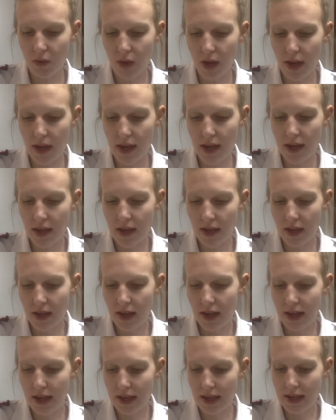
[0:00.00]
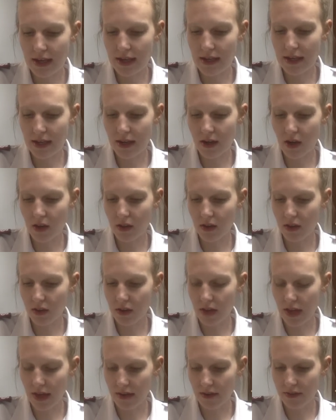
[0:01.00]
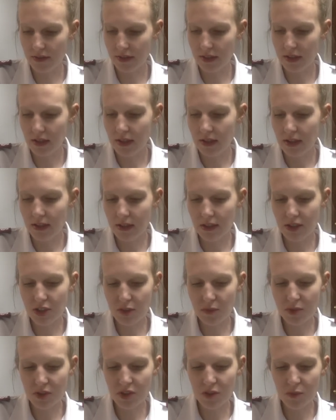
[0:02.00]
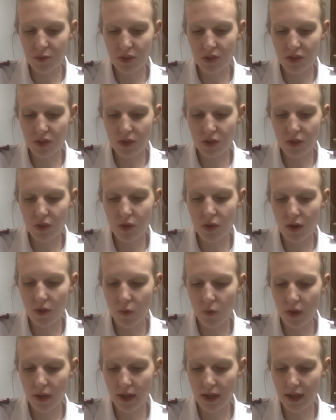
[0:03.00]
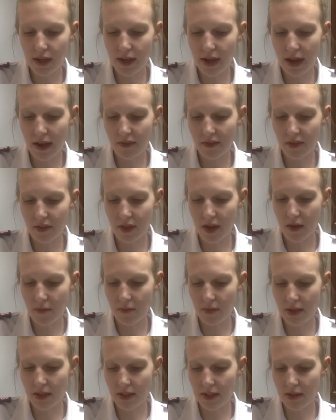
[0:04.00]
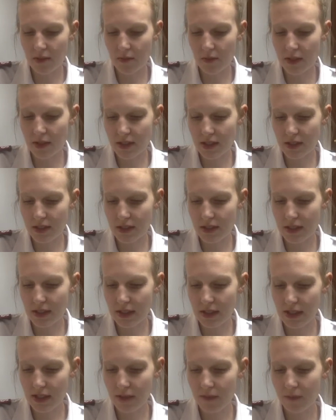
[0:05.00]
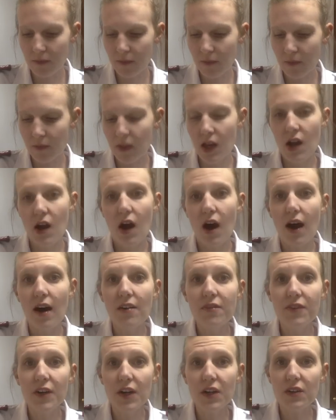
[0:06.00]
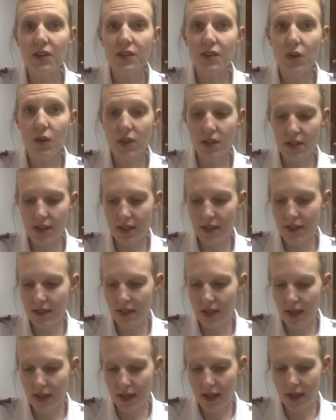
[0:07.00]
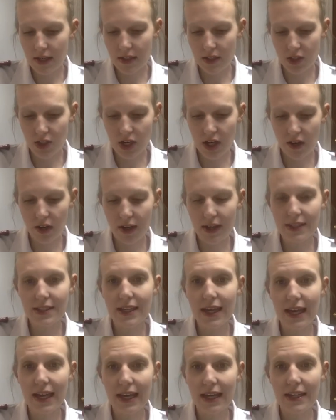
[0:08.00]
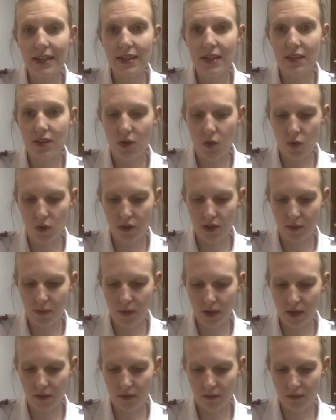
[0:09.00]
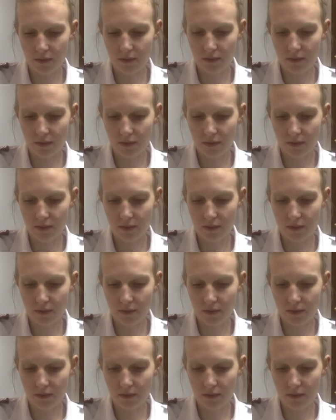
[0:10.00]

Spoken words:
right hand and on their left. The Egyptians pursued and went in after them into the midst of the sea, all Pharaoh's horses, his chariots, and his horsemen.